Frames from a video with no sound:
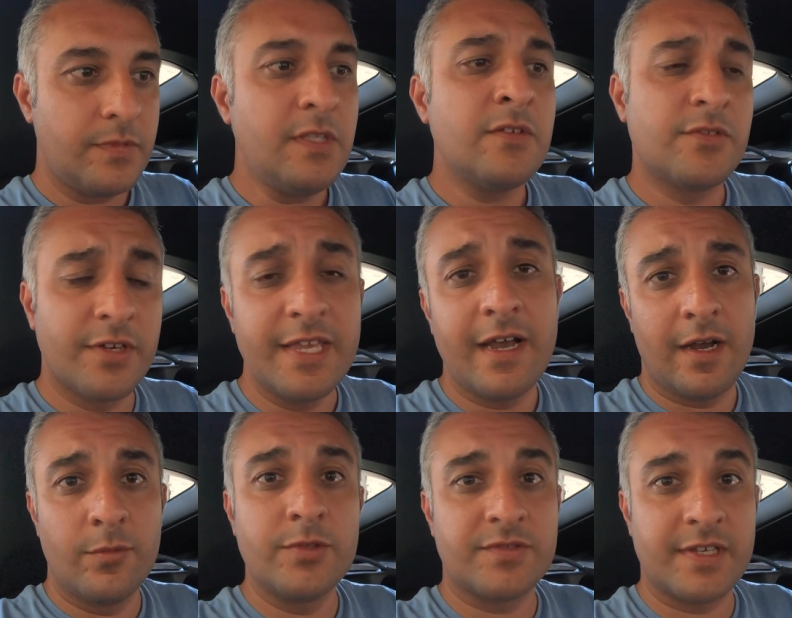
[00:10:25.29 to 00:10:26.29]
So yeah, I
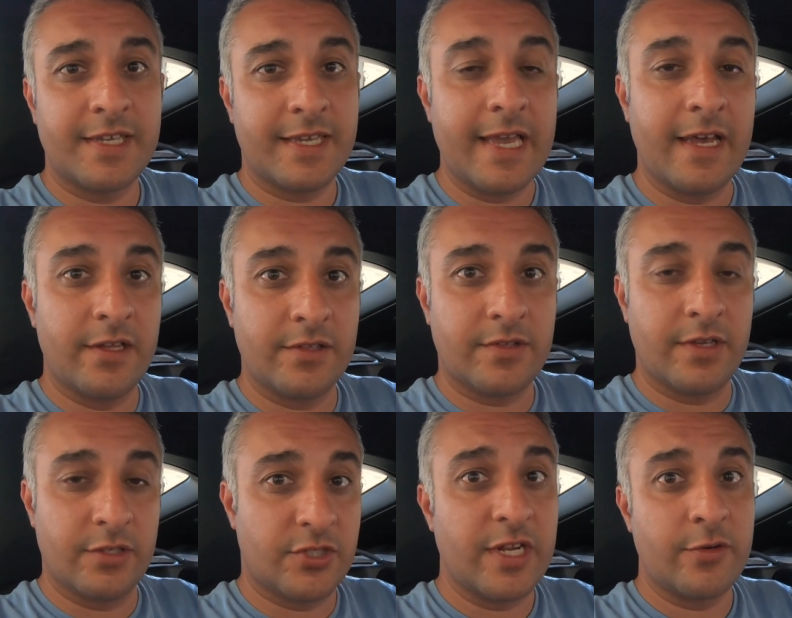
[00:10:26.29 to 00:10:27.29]
would say get
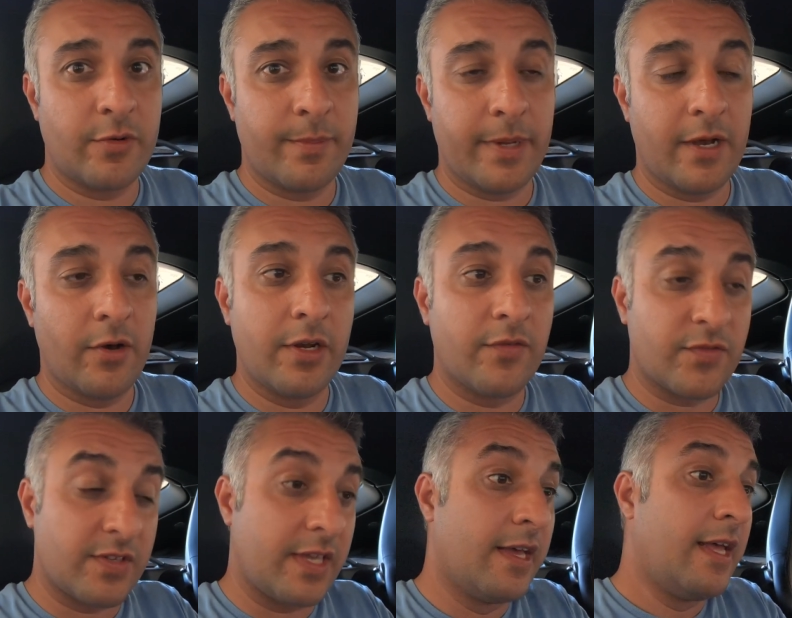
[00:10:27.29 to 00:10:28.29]
a genuine belt, and
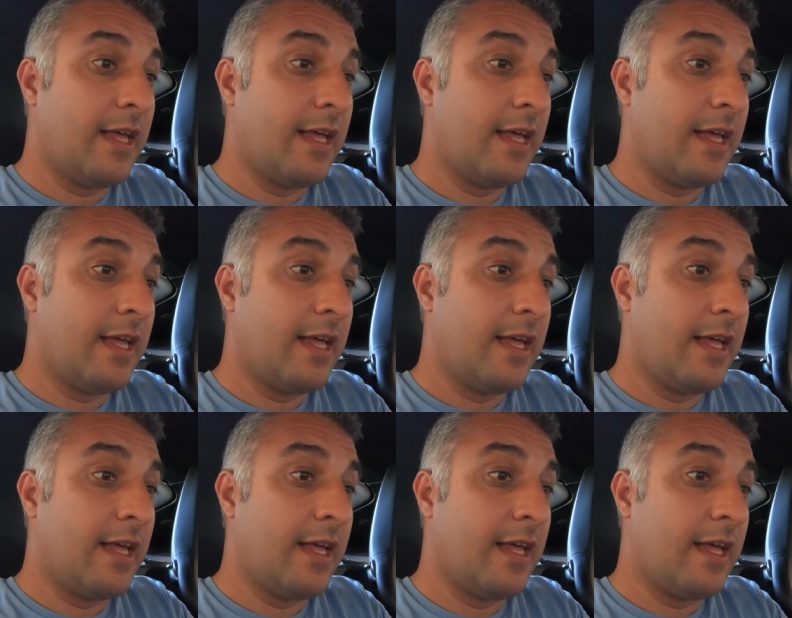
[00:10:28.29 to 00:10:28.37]
obviously